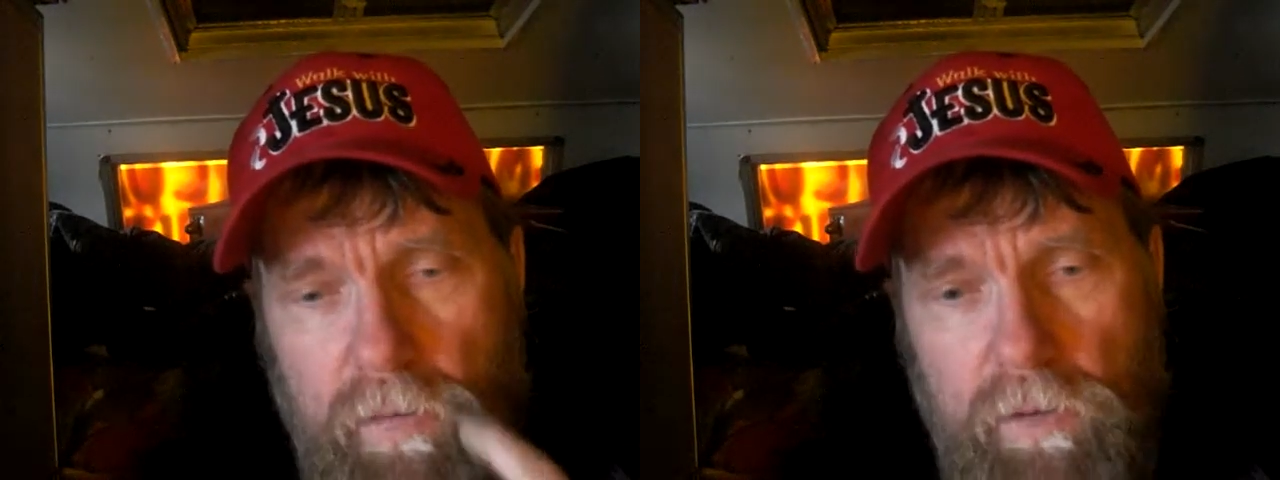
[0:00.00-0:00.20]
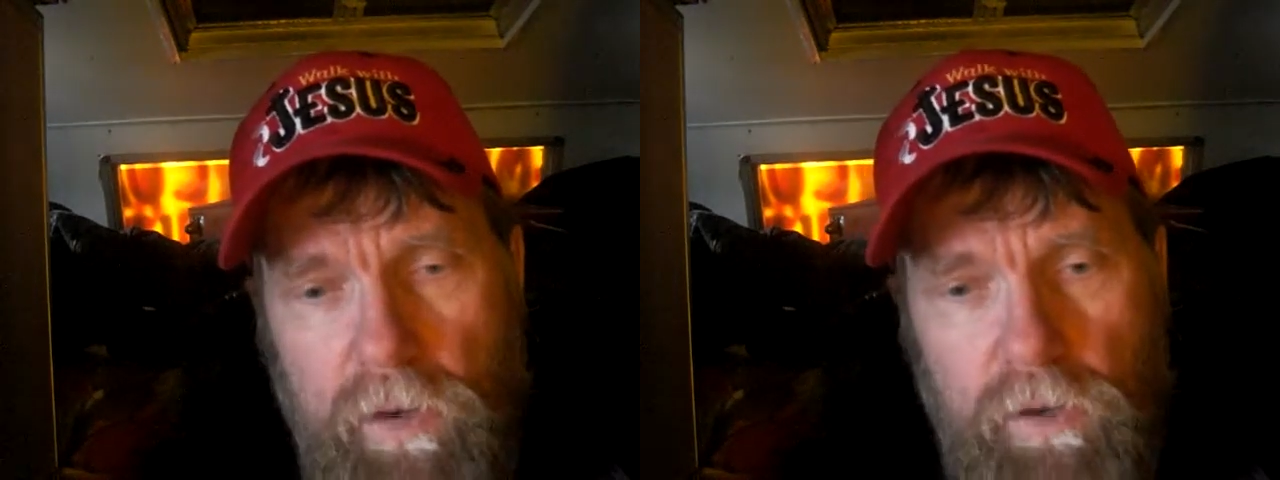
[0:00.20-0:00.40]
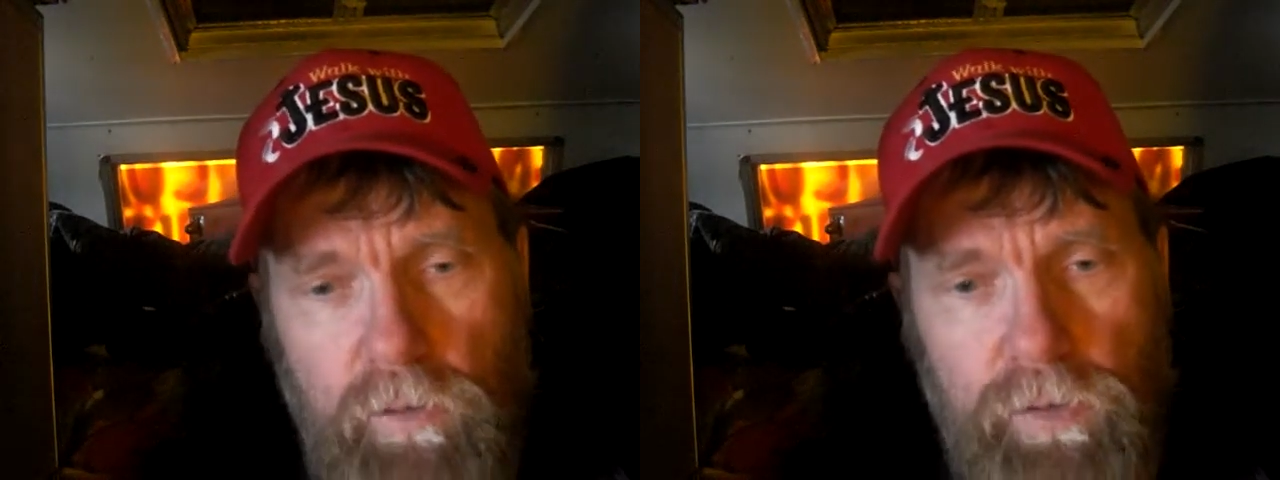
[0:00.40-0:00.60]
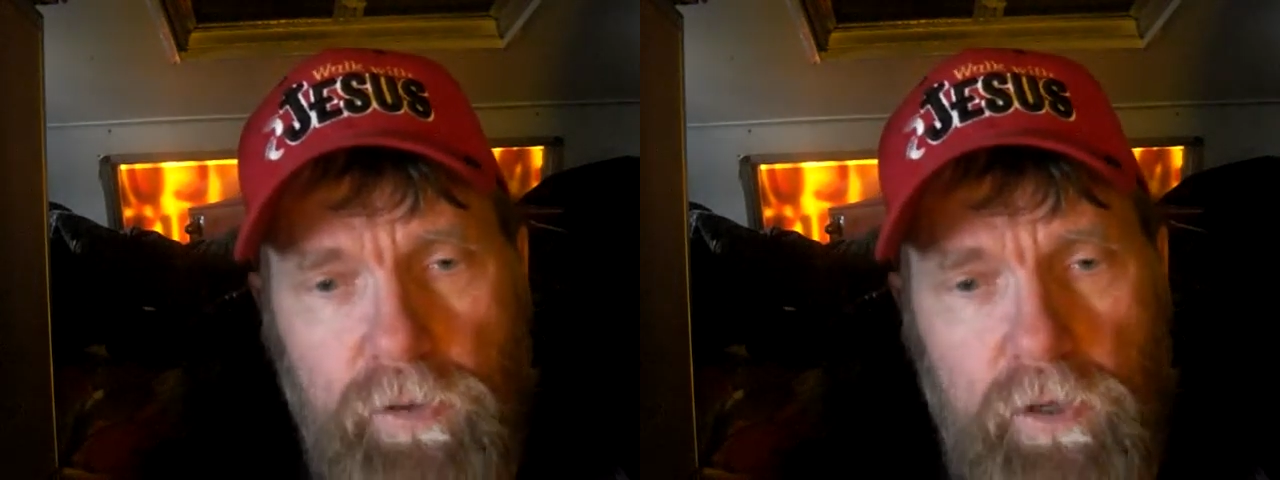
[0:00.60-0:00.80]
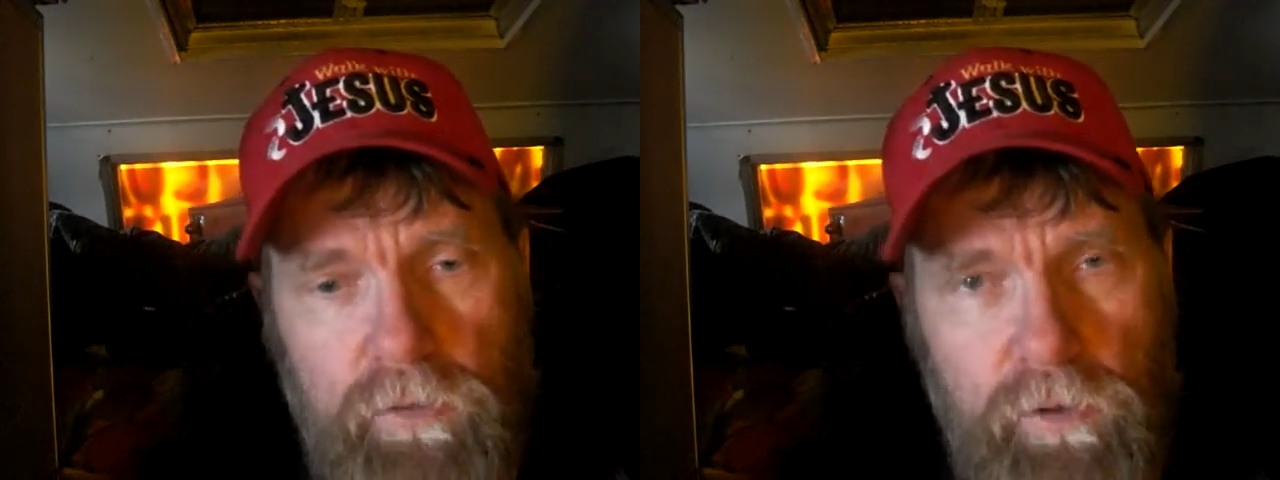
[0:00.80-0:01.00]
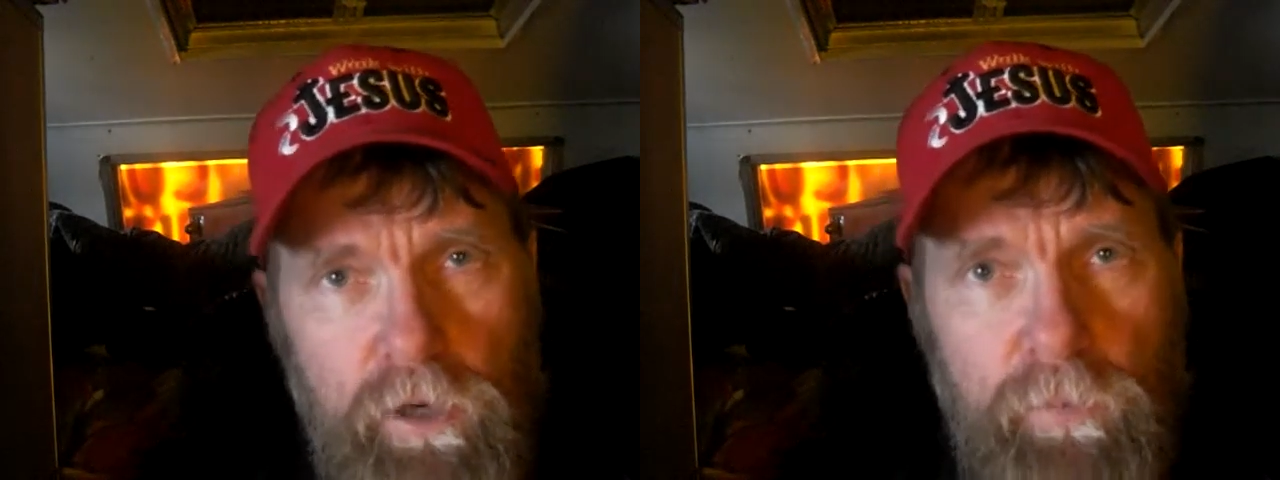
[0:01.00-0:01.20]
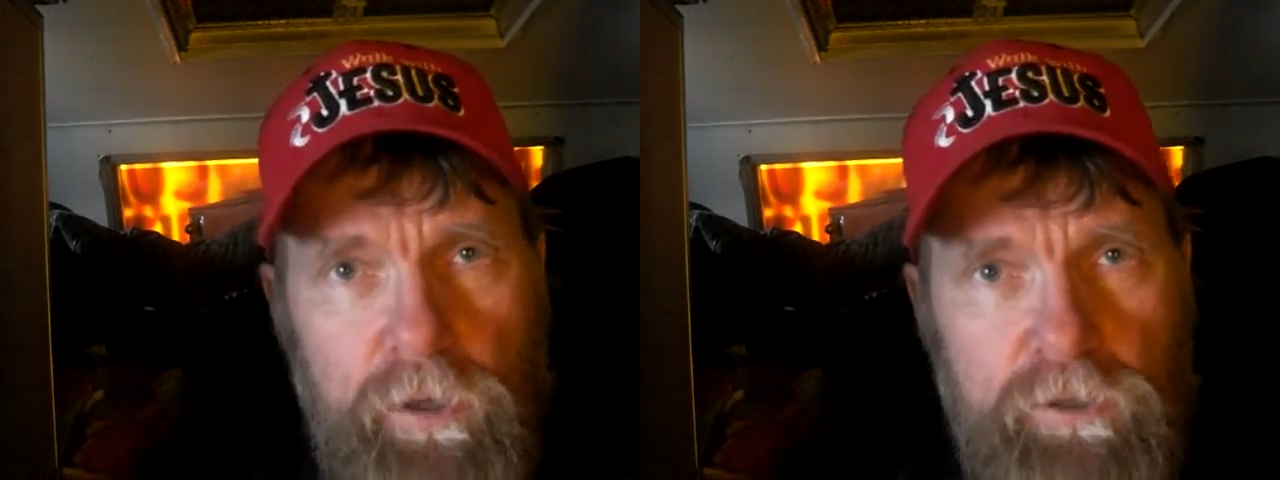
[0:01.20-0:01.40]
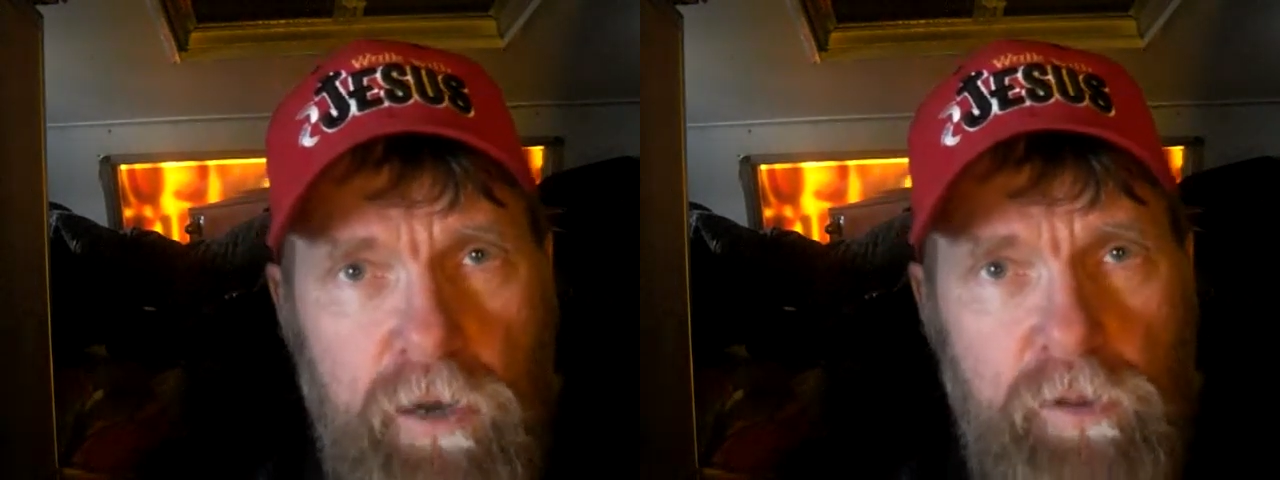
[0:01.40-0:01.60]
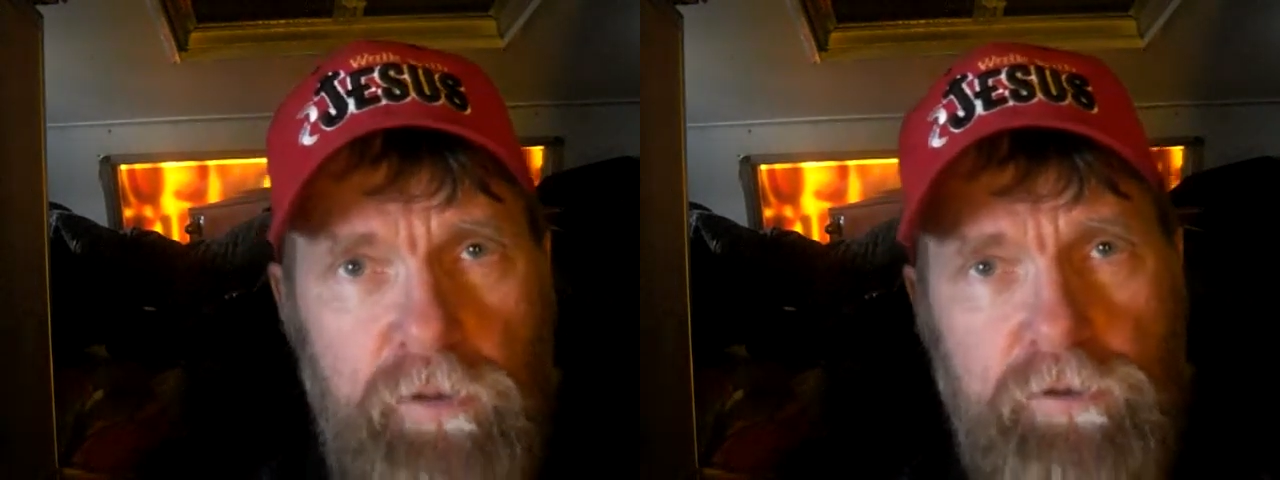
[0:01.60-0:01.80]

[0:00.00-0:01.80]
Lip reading: And with the Olympics coming,